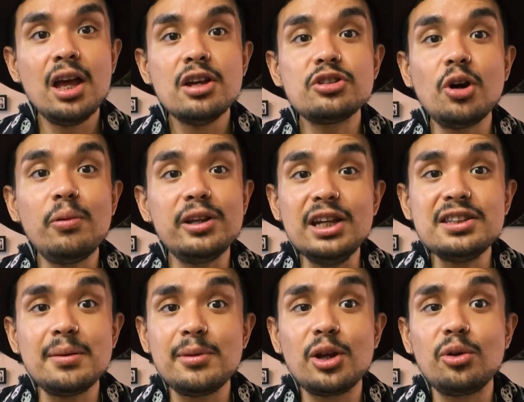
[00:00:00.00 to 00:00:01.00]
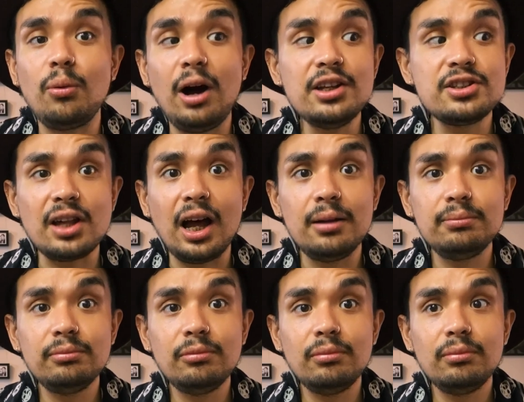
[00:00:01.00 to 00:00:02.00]
So we need somebody to watch that.
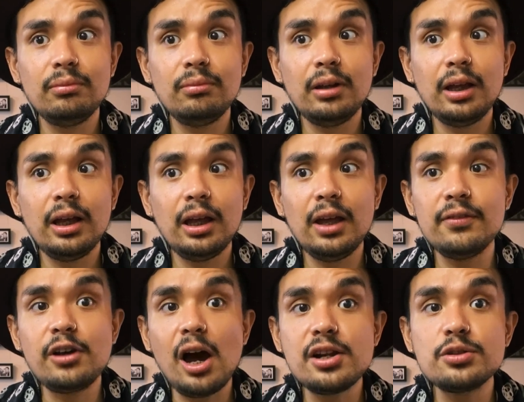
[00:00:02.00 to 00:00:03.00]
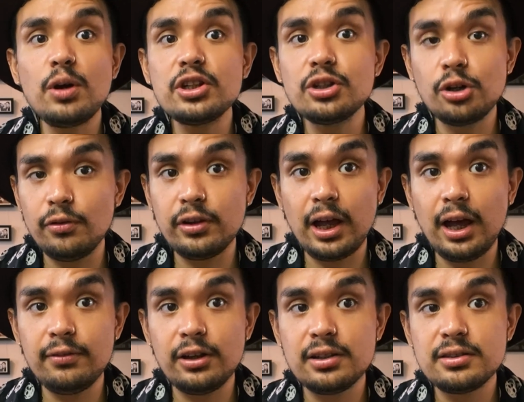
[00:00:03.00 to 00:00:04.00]
If God is watching over the
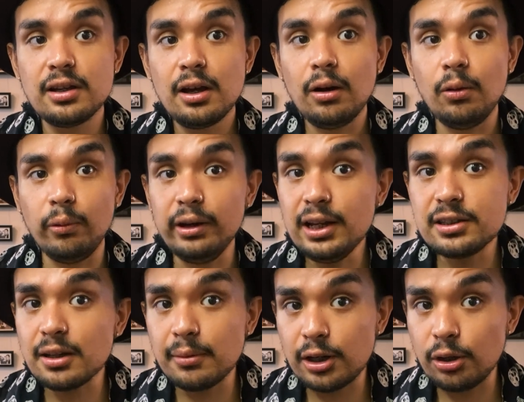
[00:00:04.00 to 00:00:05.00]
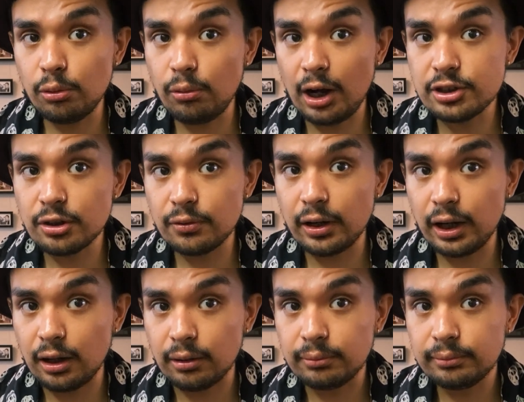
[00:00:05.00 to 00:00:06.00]
heavens, we need somebody who watch over
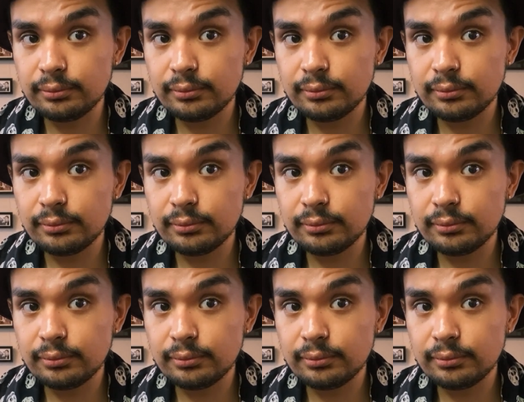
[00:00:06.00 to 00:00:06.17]
hell.